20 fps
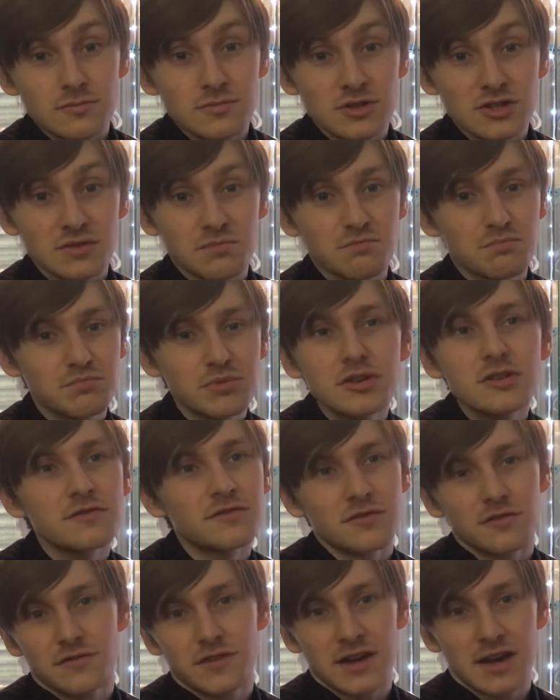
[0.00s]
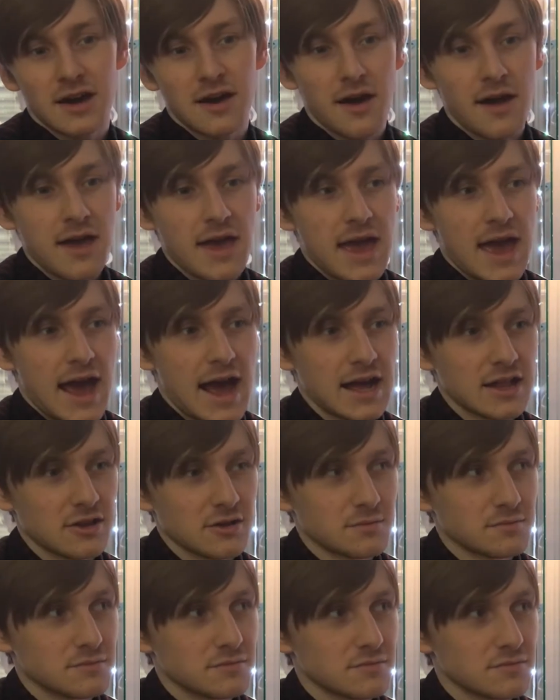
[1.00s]
It's a beautiful figure, and
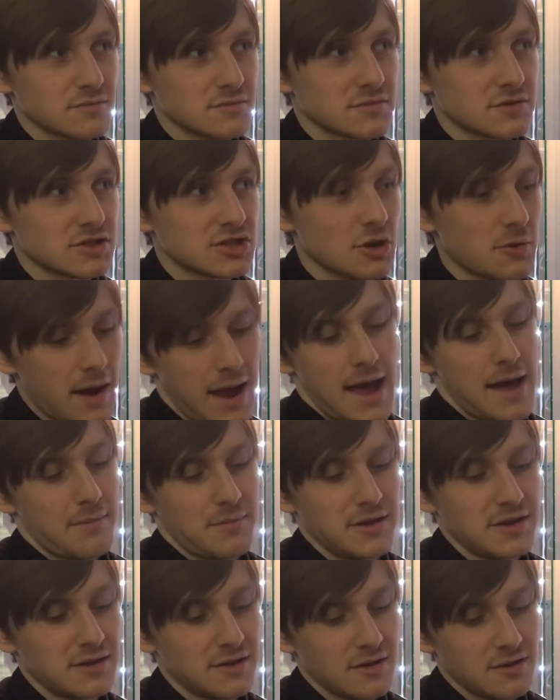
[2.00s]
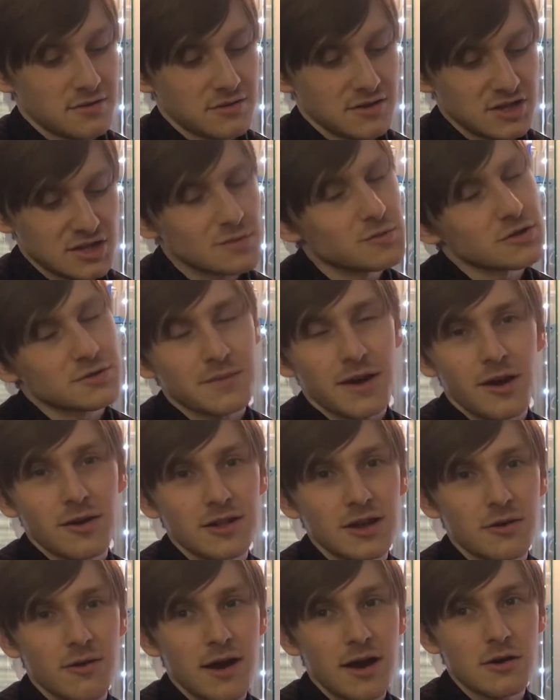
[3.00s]
I'm so happy that this was my Holy
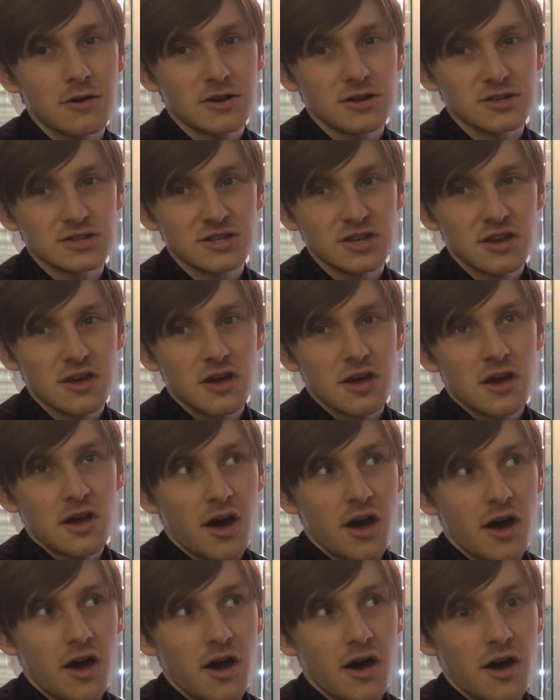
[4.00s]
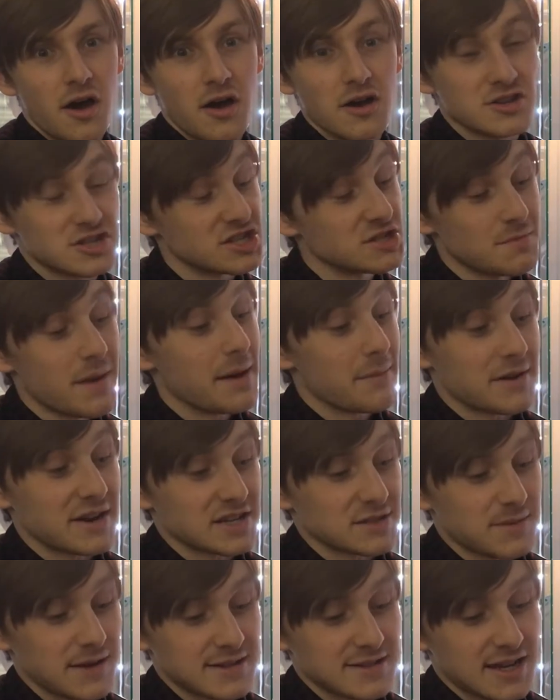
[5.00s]
Grail because she's met my
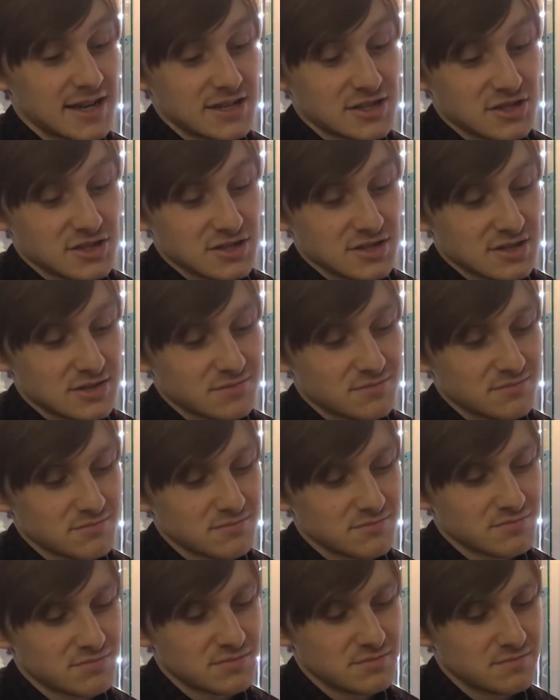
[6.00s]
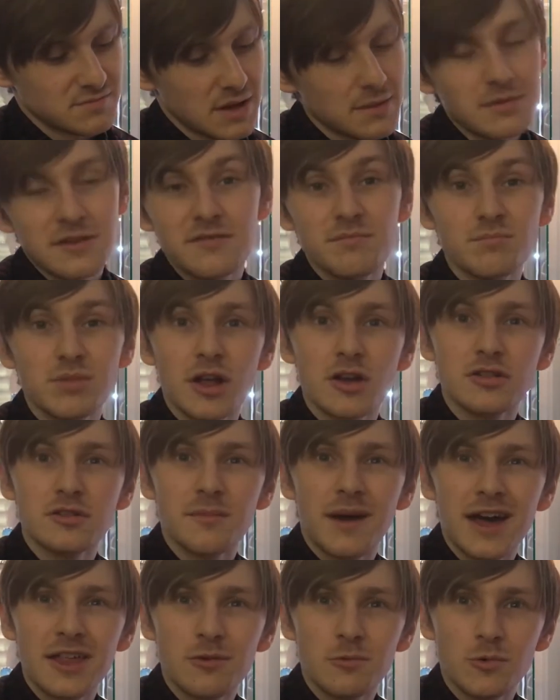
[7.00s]
expectations, maybe even blown them
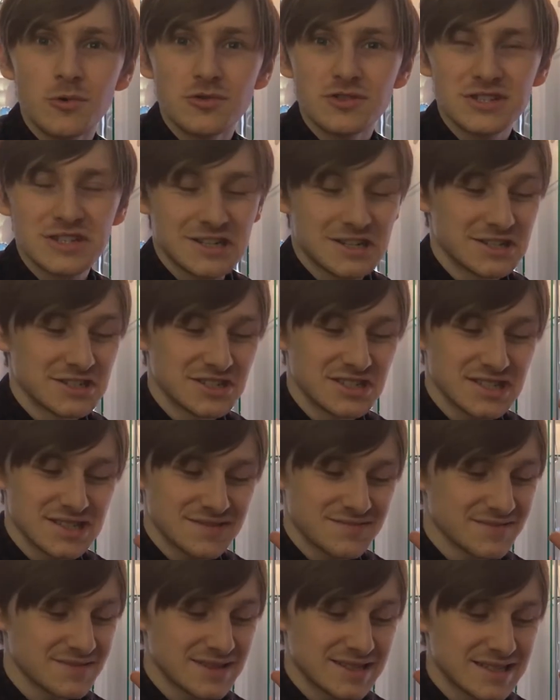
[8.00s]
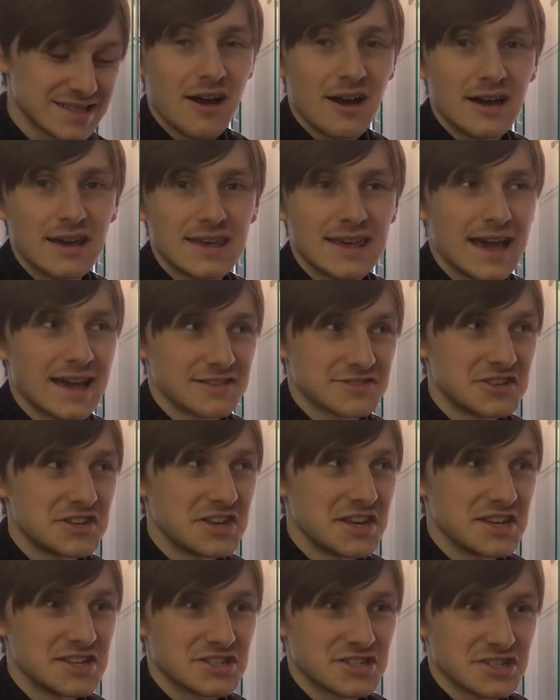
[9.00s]
out of the water because, yeah, she
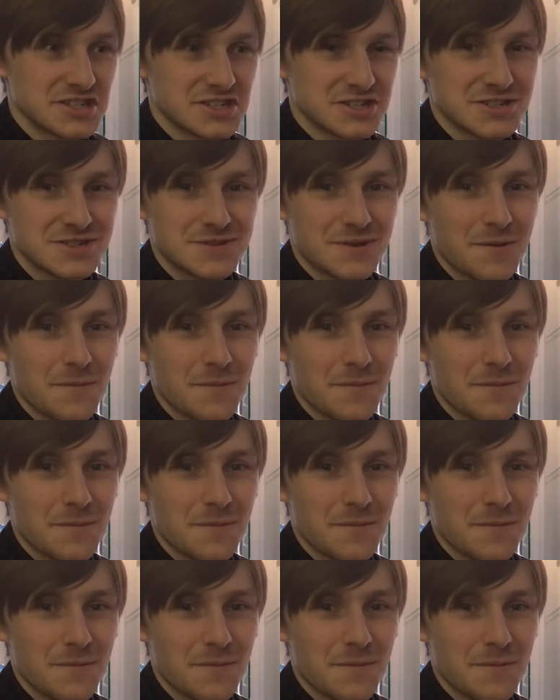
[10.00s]
is just